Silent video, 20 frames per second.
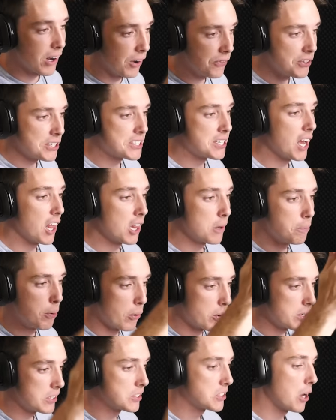Got the
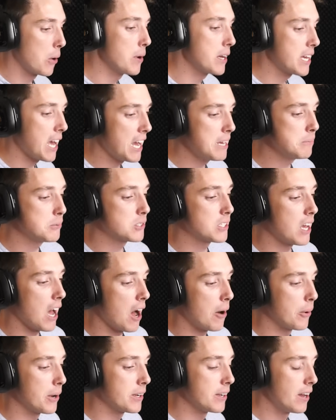teleporter so he keeps
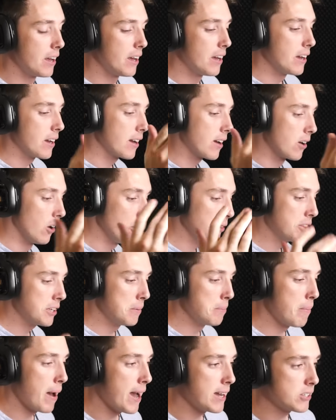going. Got
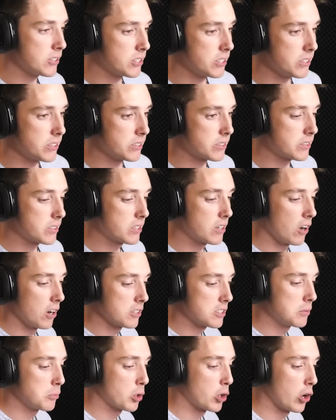the maces,
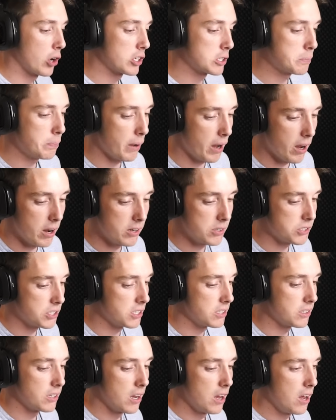got some crossbows,
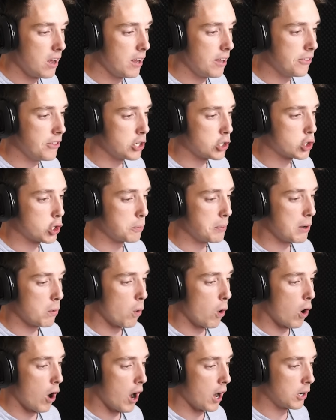and this should be
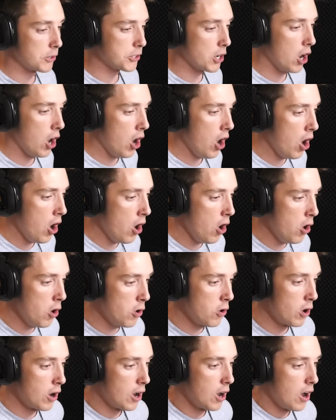wild.
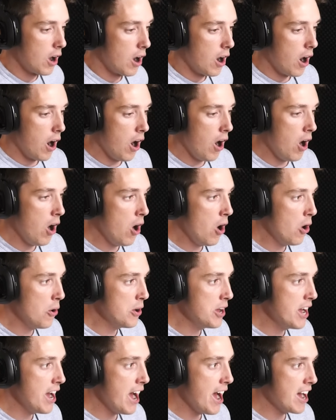Oh, oh
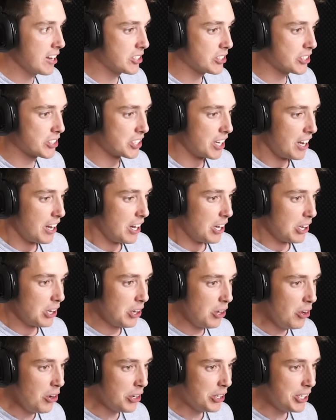yes.
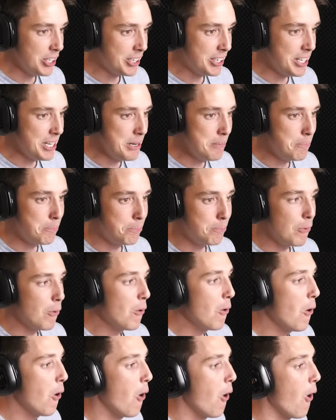Look at them.
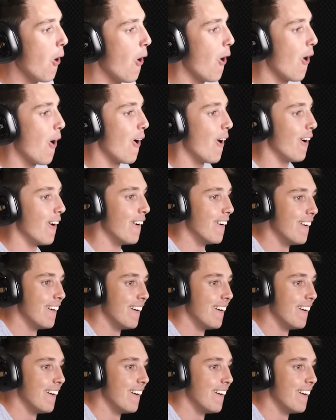Oh.